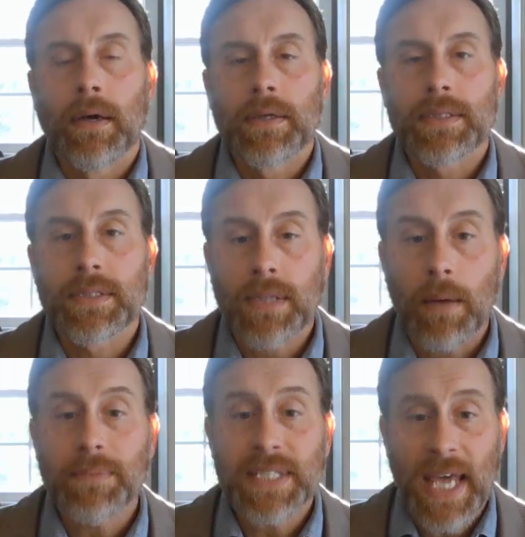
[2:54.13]

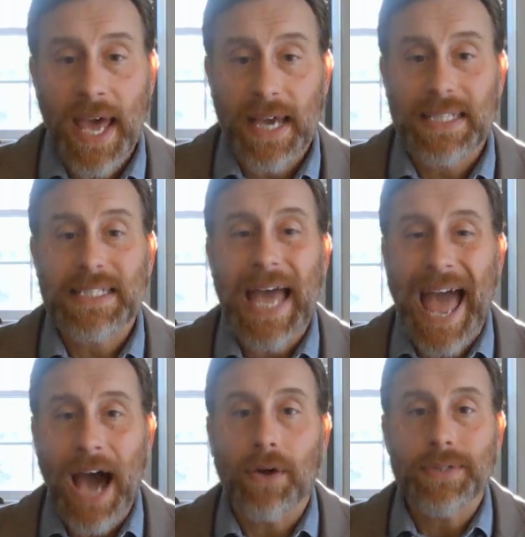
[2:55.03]
some text
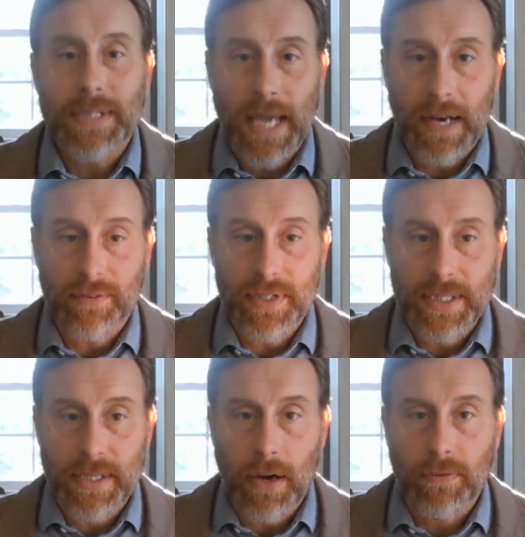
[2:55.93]
outside of
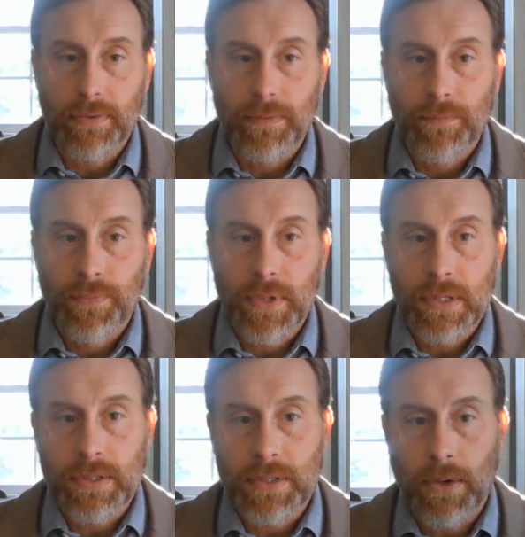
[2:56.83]
itself.
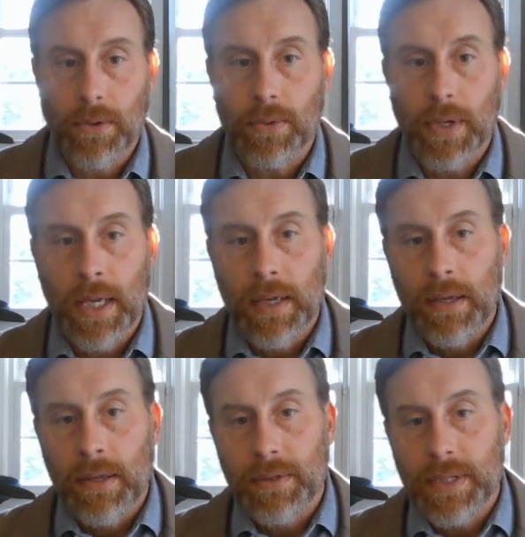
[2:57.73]
So
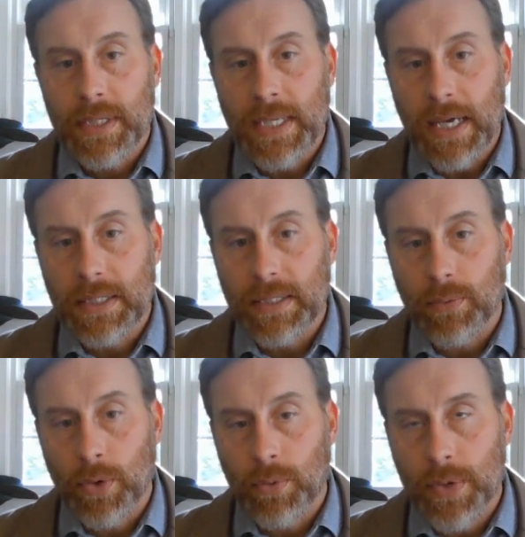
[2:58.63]
the text
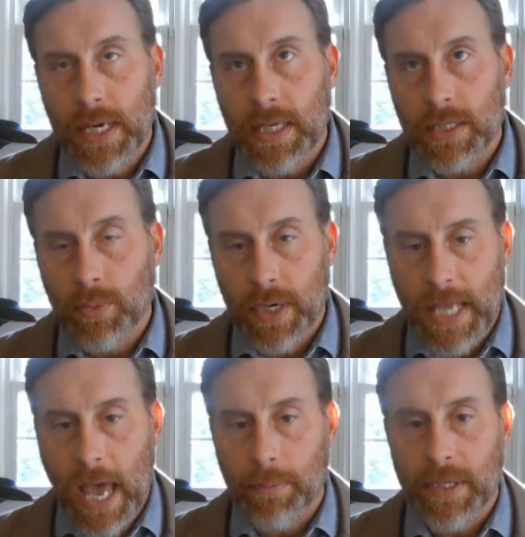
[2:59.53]
we're reading is What is
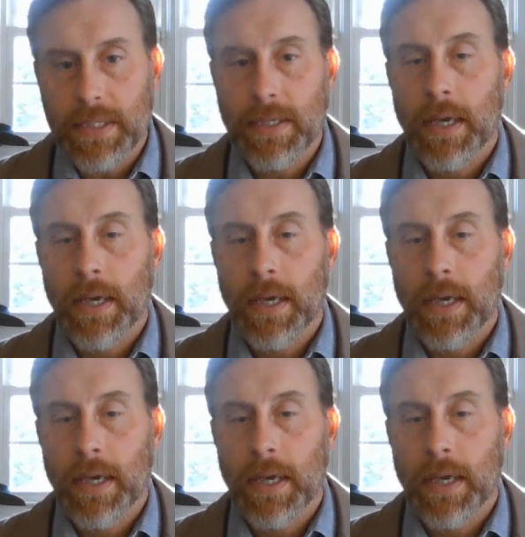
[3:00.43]
Happiness?